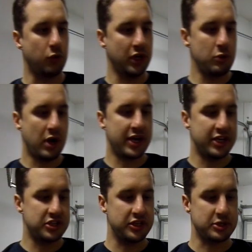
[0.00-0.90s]
really want to
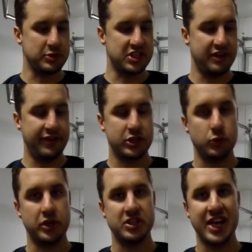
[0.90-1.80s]
get to the specifics
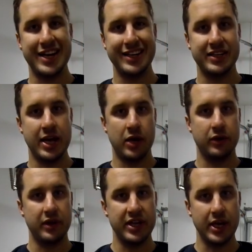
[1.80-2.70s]
when you're tightening
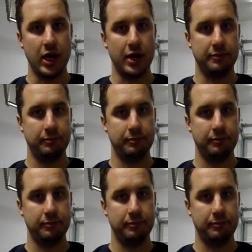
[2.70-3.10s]
down the